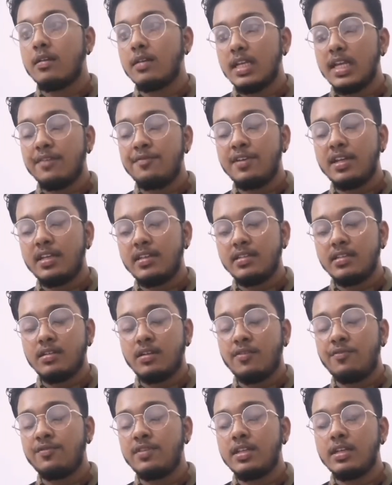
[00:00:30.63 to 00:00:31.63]
Definition
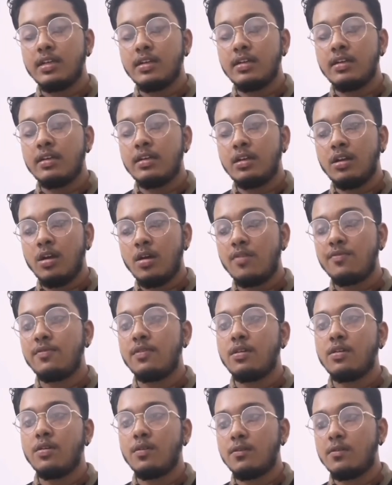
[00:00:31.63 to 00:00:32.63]
of the law of
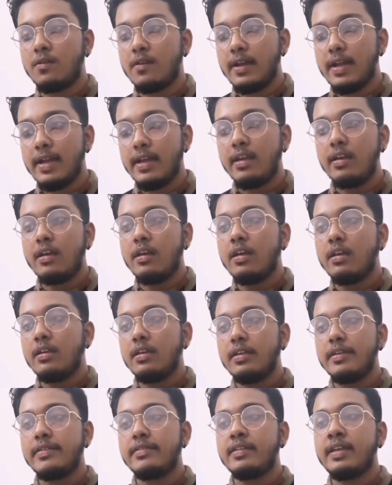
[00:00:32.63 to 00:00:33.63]
the contract
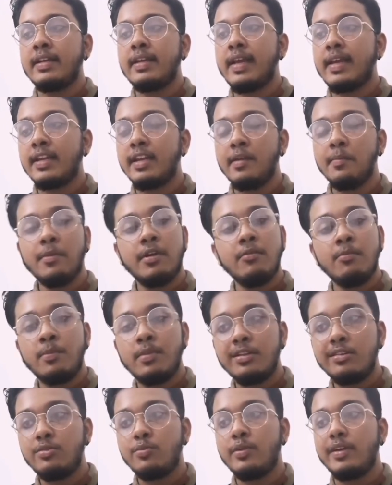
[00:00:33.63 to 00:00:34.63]
is an agreement
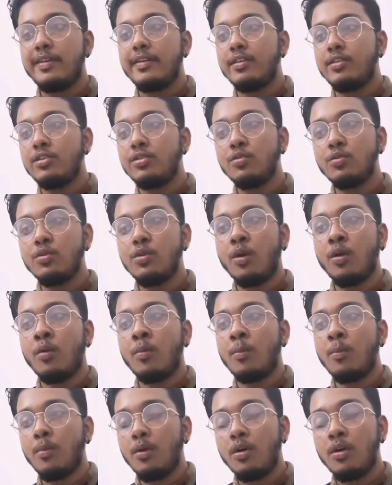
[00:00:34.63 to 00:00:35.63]
between two or
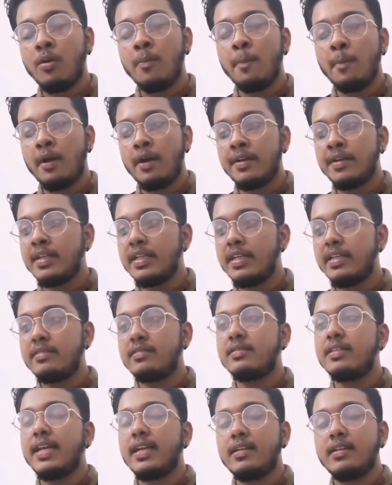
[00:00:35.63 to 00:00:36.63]
more
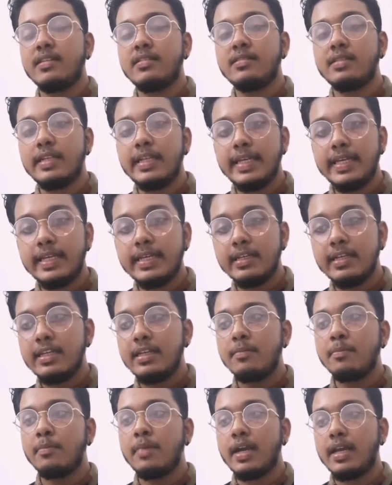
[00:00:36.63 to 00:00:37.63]
parties that is
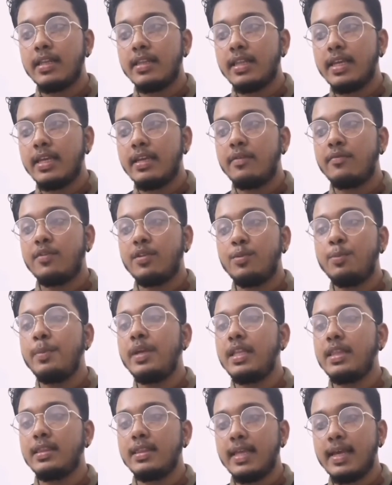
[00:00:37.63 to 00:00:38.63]
legally binding
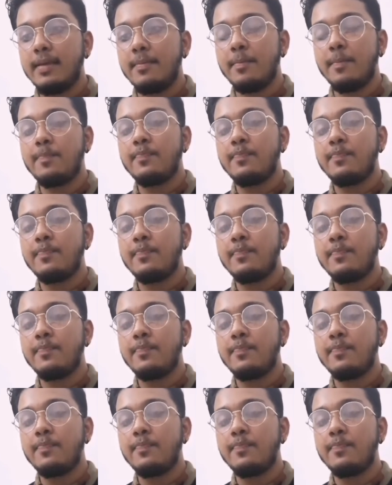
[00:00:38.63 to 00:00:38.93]
between them.